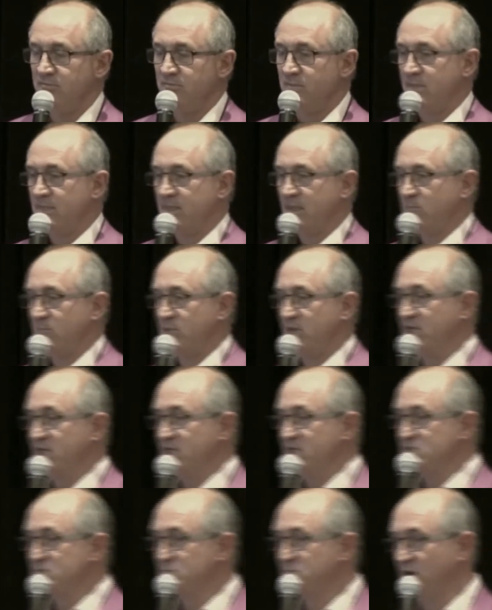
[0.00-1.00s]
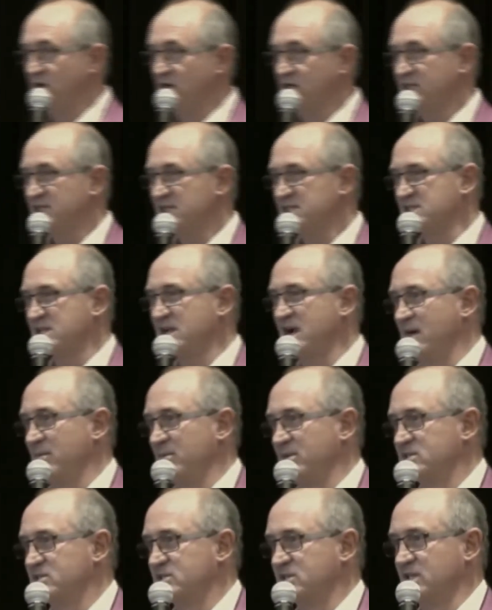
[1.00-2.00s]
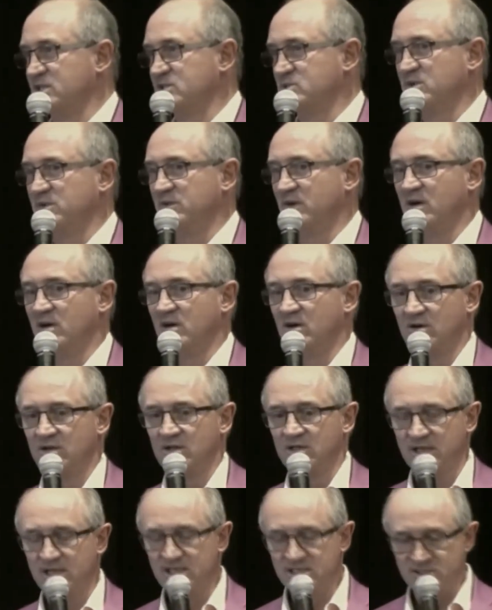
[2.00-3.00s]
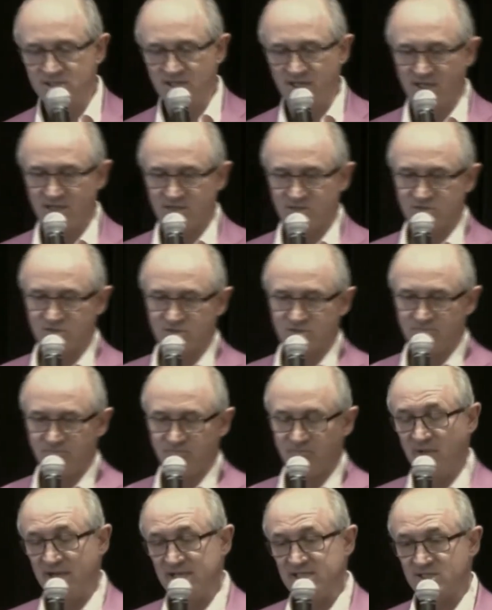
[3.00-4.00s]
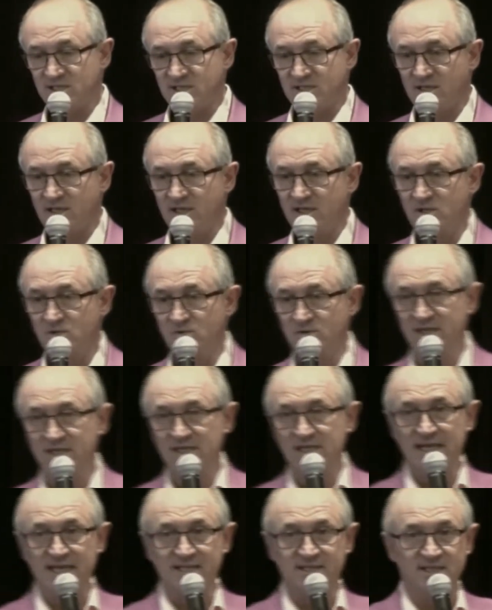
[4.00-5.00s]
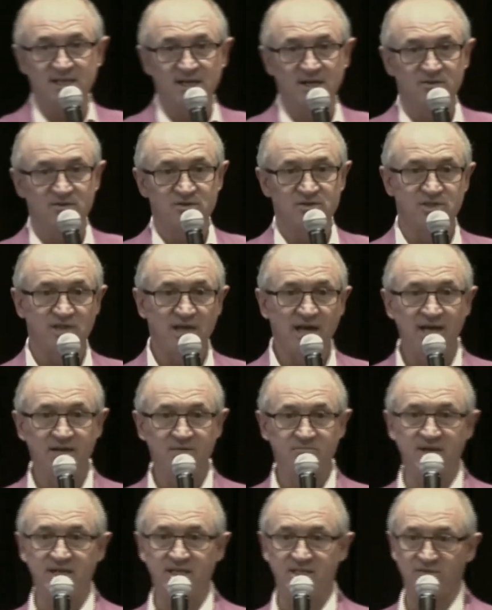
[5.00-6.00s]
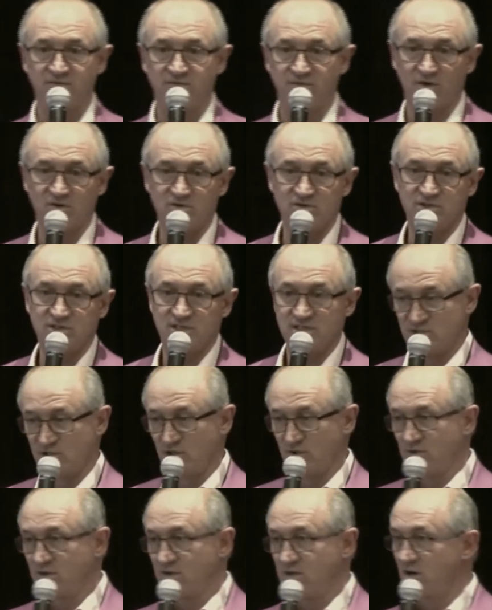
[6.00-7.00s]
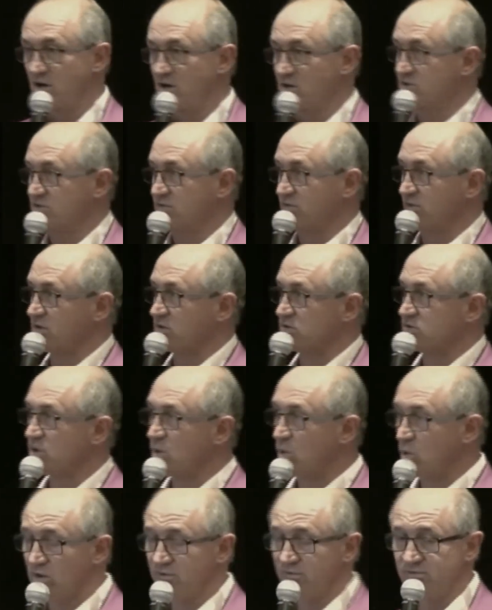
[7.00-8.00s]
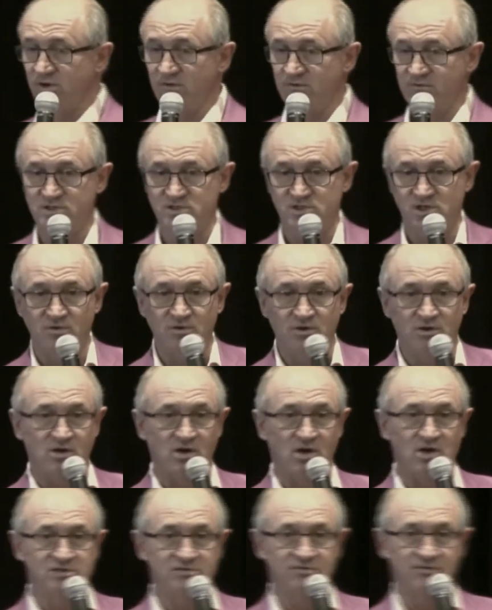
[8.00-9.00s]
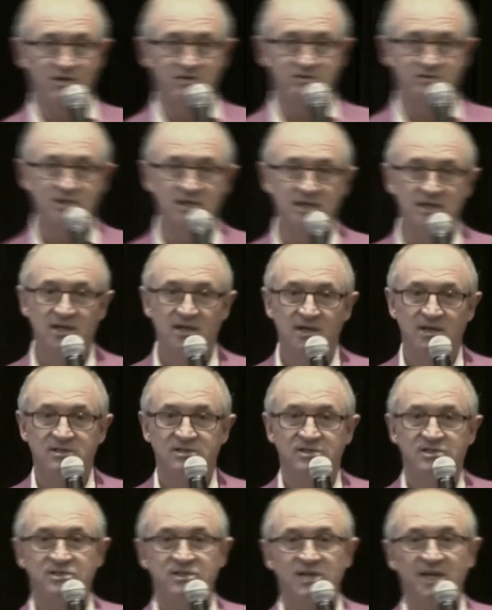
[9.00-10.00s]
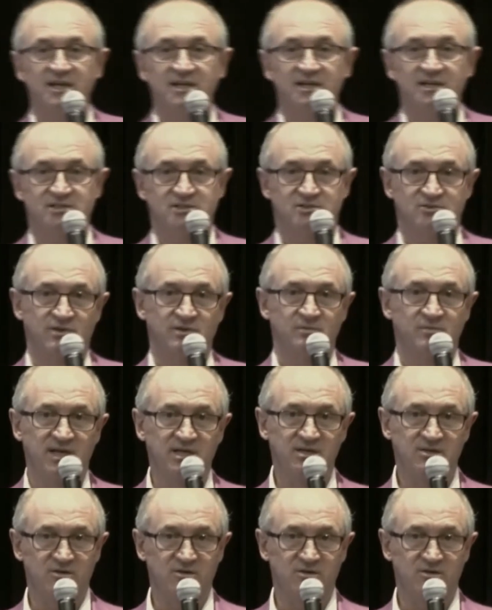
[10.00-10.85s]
But in this book, and it's common sense, we've all heard it, he says, basically you need to let the other side make show their cards first, or if you have to show your cards first, set an extreme anchor.